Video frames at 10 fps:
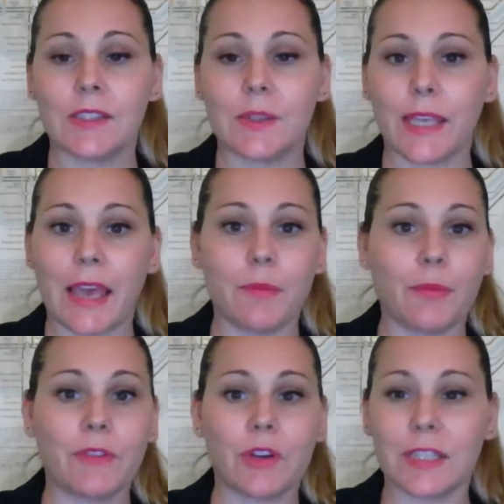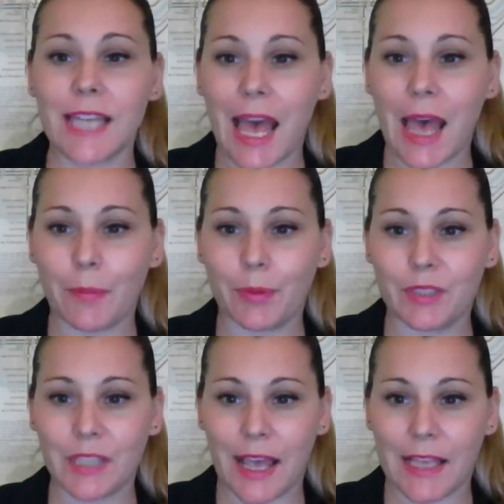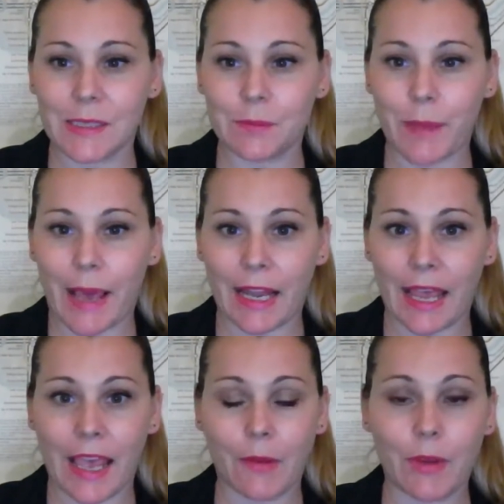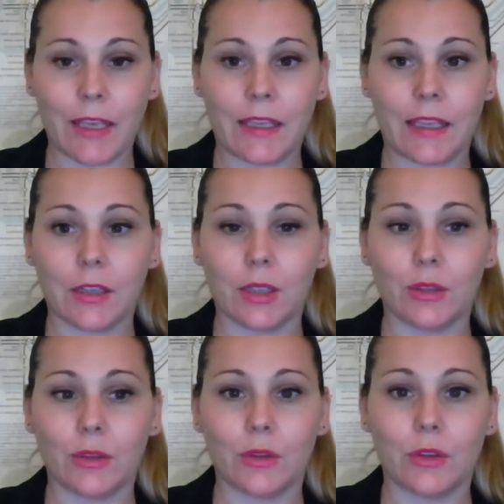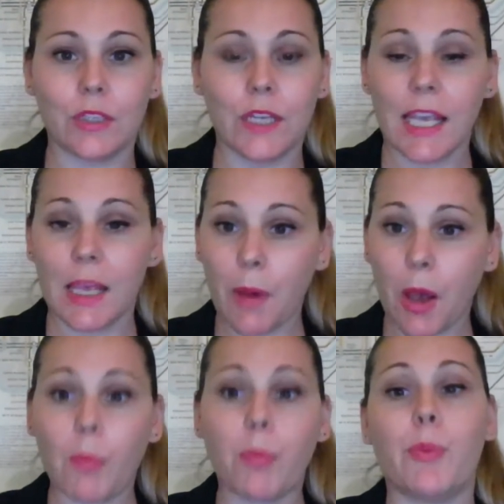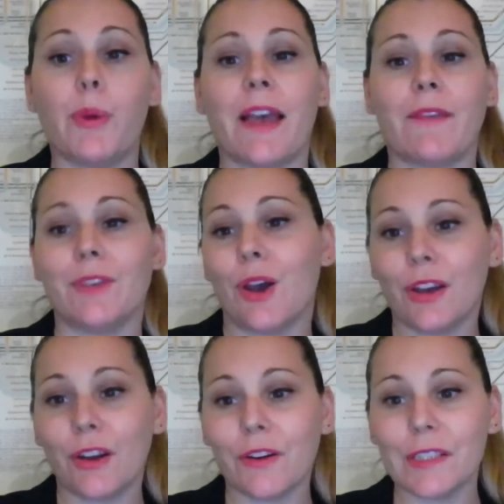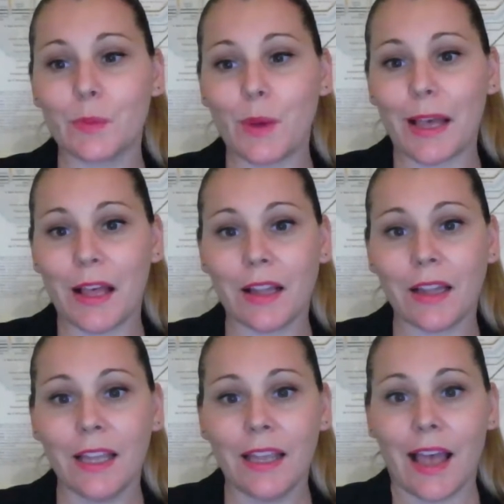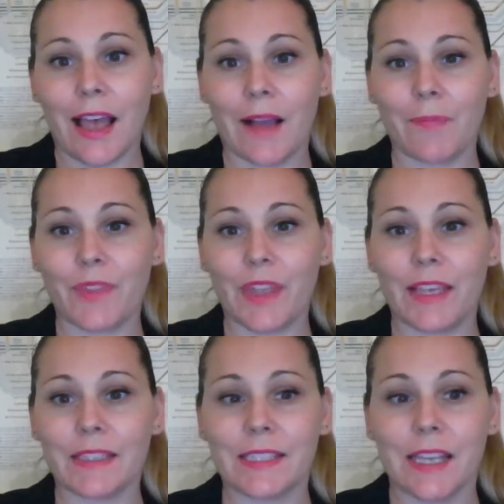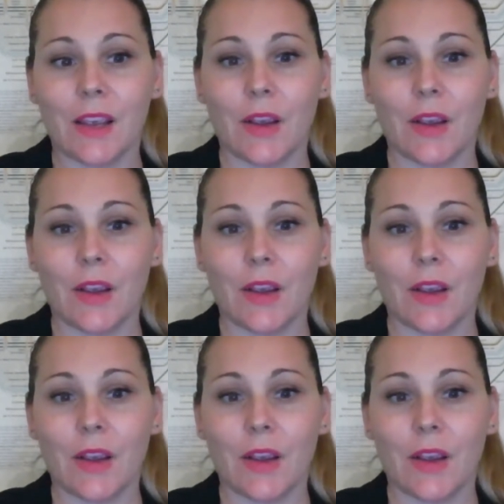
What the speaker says: So again, we've got tap, jazz, ballet, we include hip hop, we have yoga as well. There's